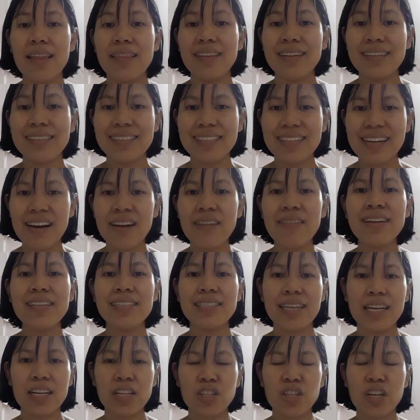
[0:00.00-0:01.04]
The dairy
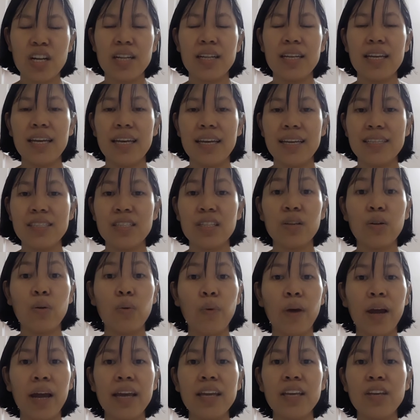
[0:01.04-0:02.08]
section is
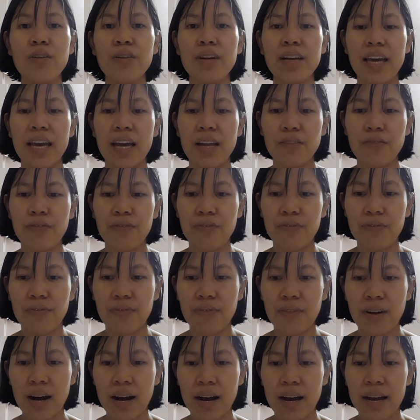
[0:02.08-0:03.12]
where you can
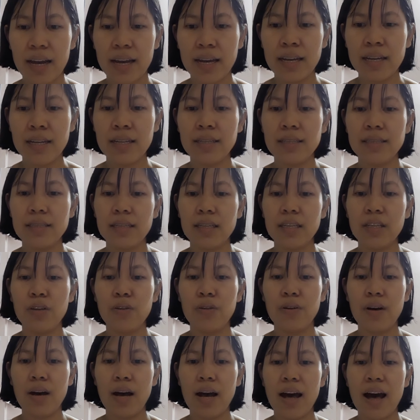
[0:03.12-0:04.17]
find
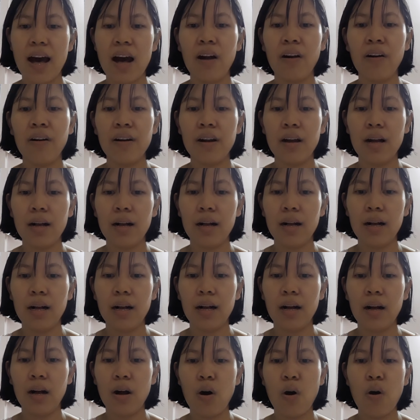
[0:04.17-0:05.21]
you are
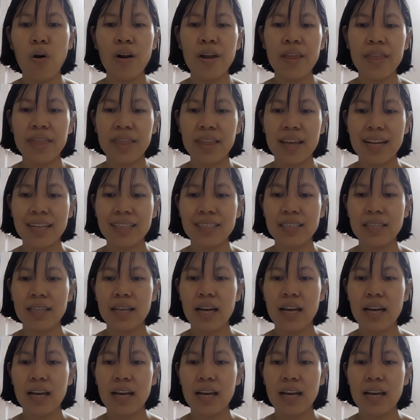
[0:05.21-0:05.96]
all things